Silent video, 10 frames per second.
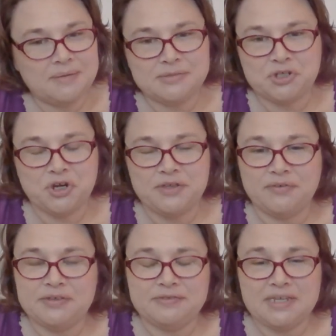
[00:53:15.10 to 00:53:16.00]
I'm sorry if
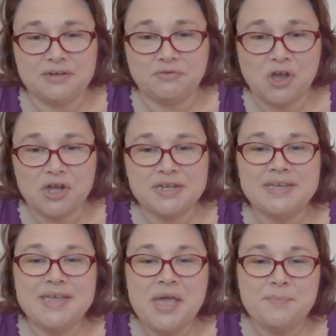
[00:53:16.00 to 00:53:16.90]
I said it wrong.
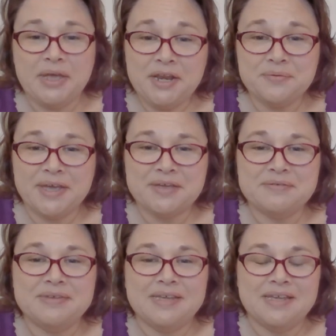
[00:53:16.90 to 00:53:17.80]
But anyway,
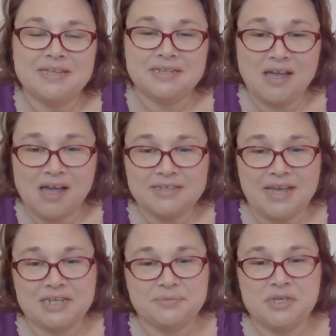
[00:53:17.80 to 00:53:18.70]

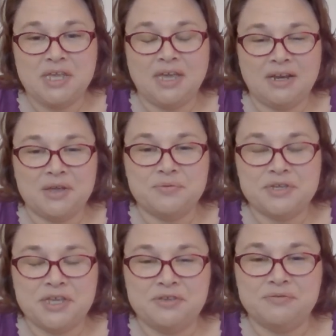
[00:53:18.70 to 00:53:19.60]
contact me and I will
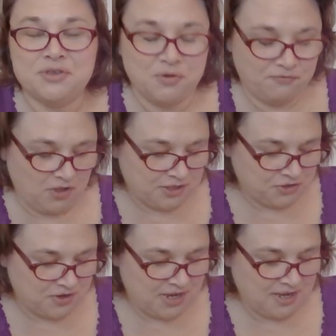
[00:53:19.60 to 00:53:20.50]
get you your
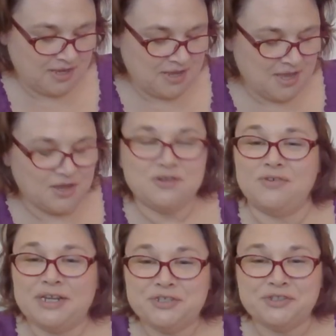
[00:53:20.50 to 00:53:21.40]
floss ring.
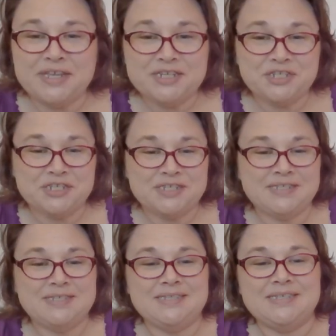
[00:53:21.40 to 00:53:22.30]

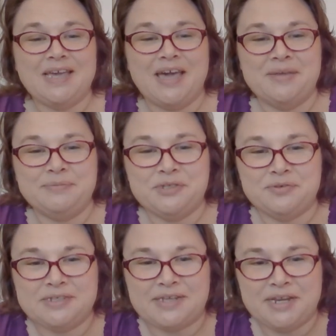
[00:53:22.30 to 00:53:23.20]
Congratulations. I'm so
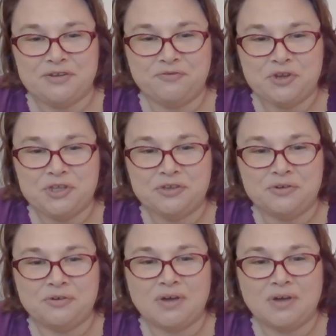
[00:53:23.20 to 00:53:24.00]
excited for you.